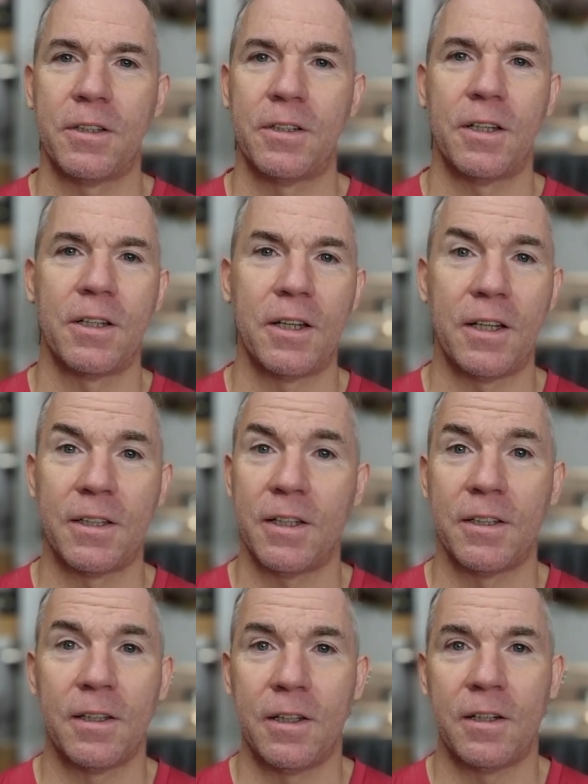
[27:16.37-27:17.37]
they get
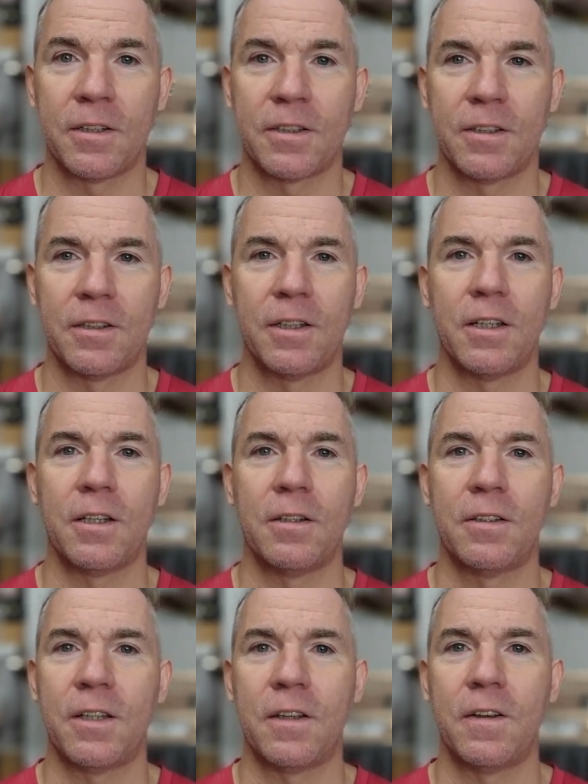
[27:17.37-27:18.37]
in the lungs, and they
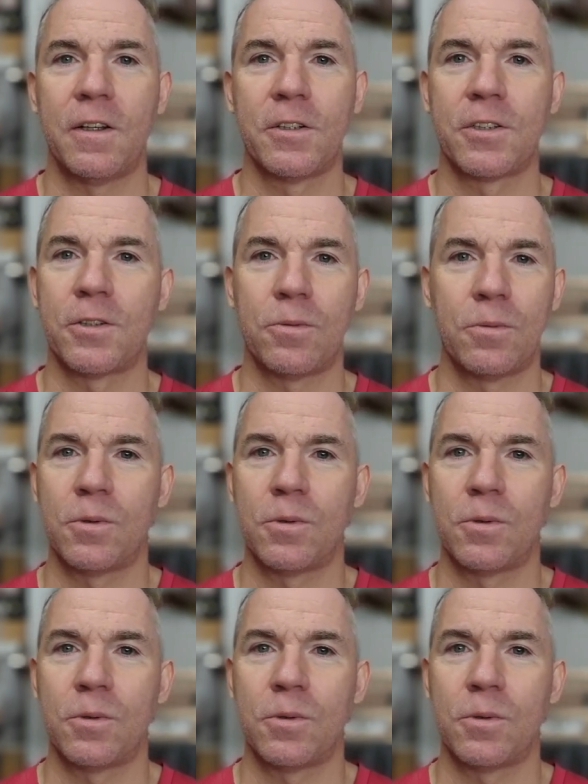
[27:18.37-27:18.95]
take years to